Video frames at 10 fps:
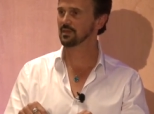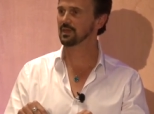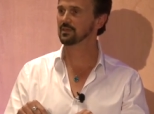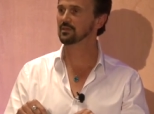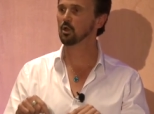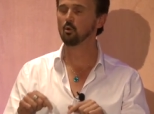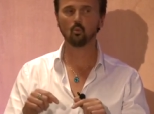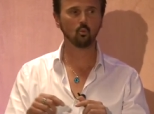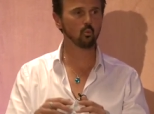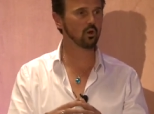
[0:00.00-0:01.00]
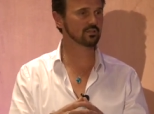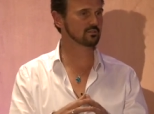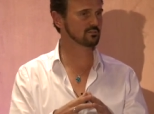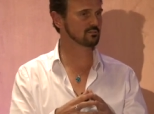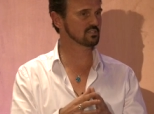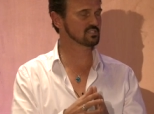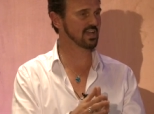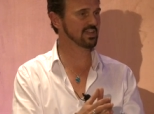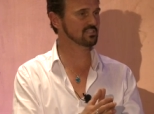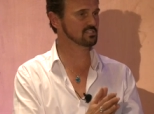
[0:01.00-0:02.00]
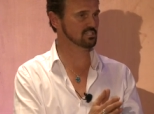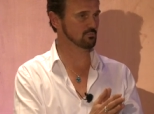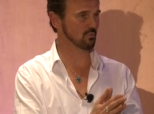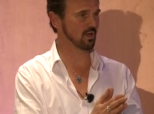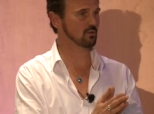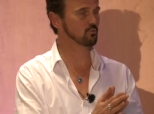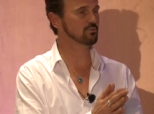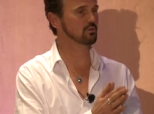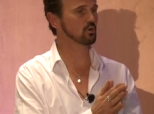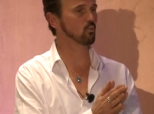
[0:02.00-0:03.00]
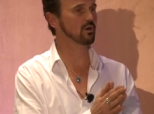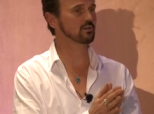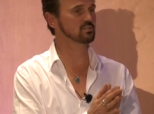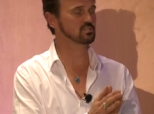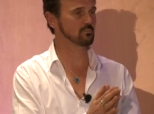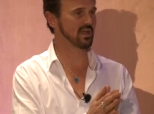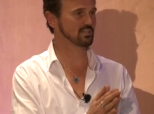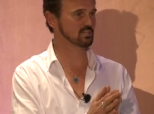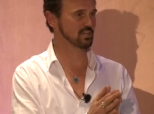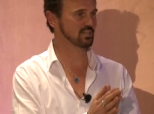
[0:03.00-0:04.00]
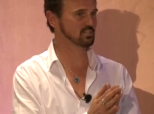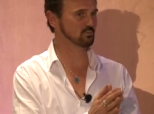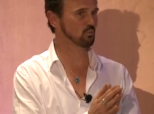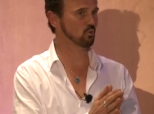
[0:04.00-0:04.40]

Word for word: And what does that seem like with your awareness and imagination